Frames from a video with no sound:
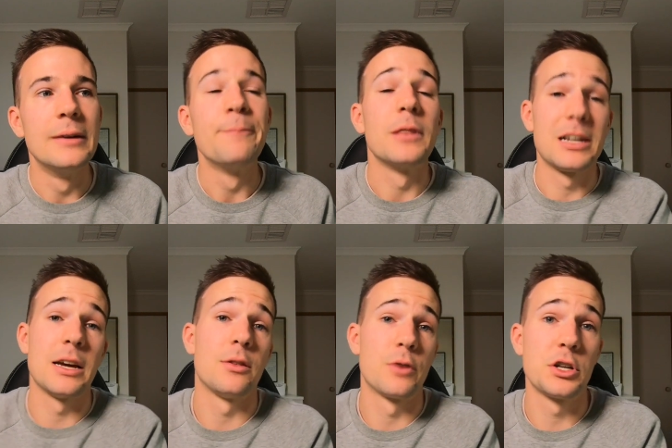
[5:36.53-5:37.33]
Lactate
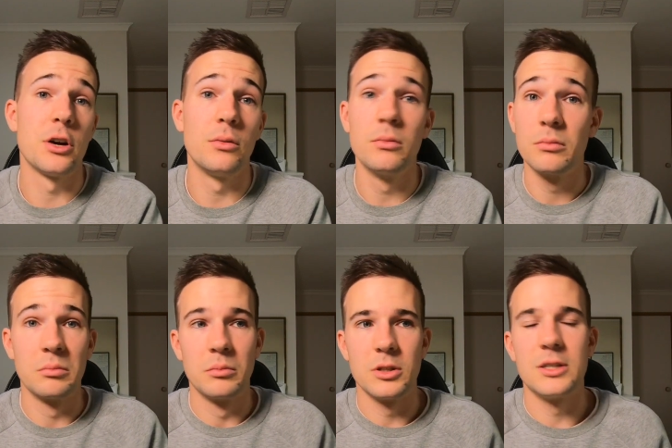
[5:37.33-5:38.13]
threshold,
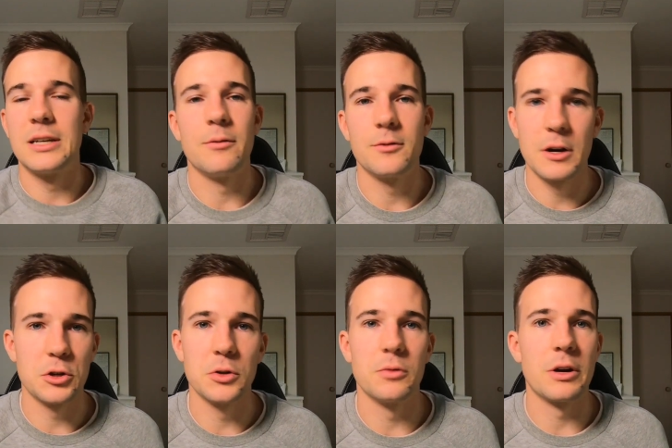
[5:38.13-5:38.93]
it's the same
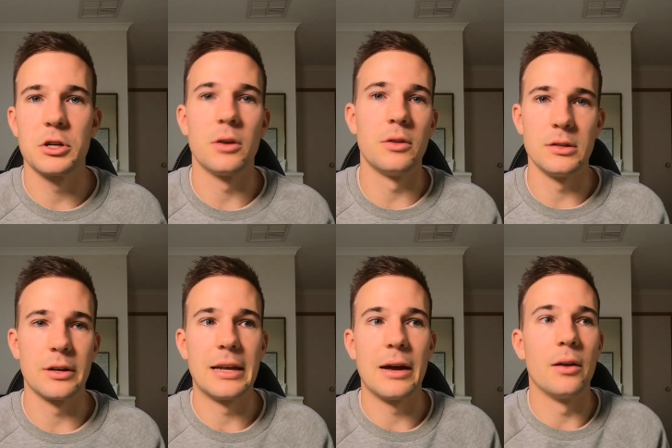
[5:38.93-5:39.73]
functional threshold, things like
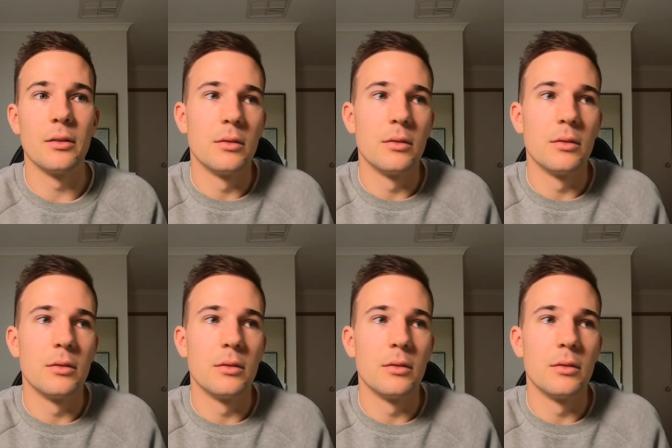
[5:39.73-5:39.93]
that.